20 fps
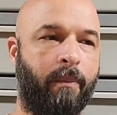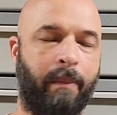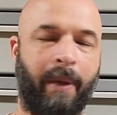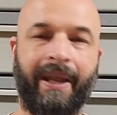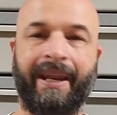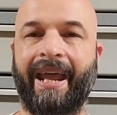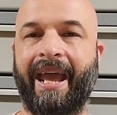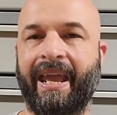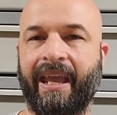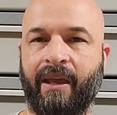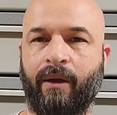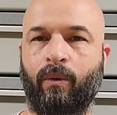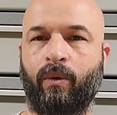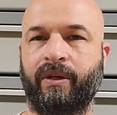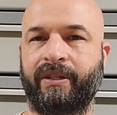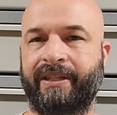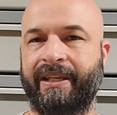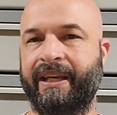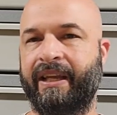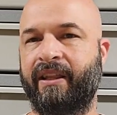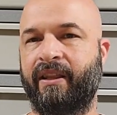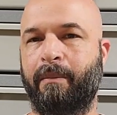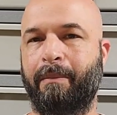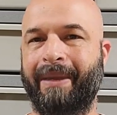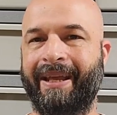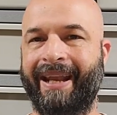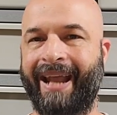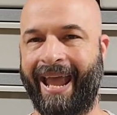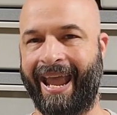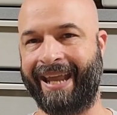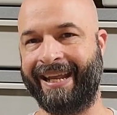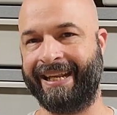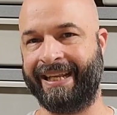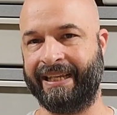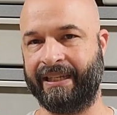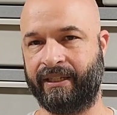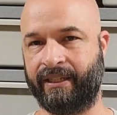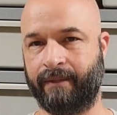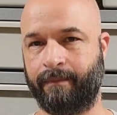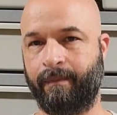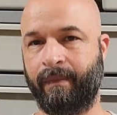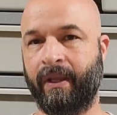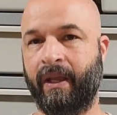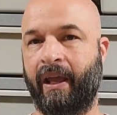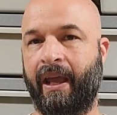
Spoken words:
Monday it was in the mid 80s.